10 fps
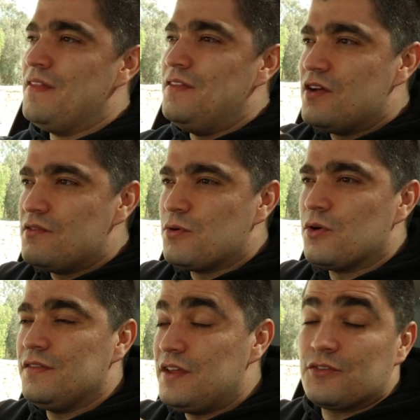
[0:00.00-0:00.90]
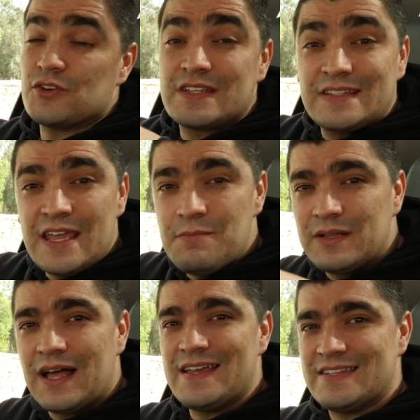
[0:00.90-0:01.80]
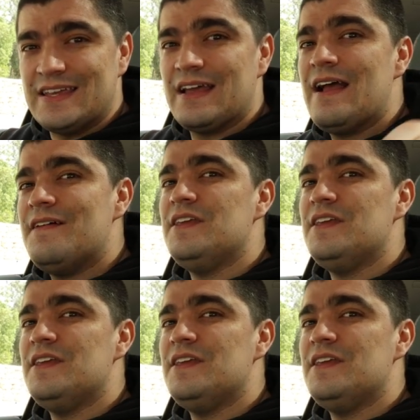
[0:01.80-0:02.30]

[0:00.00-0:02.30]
therefore stabilizing